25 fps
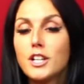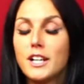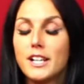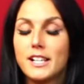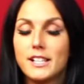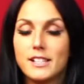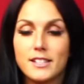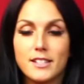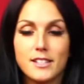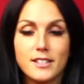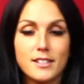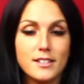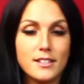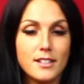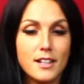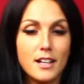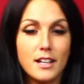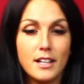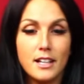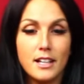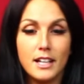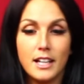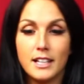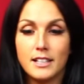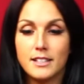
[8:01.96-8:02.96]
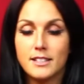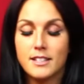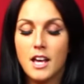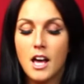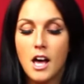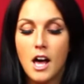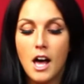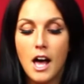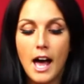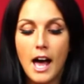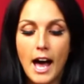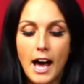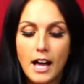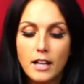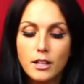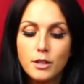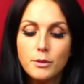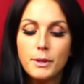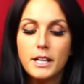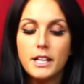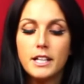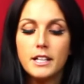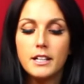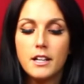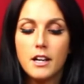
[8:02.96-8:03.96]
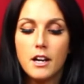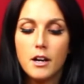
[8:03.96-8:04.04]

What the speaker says: It's Halloween,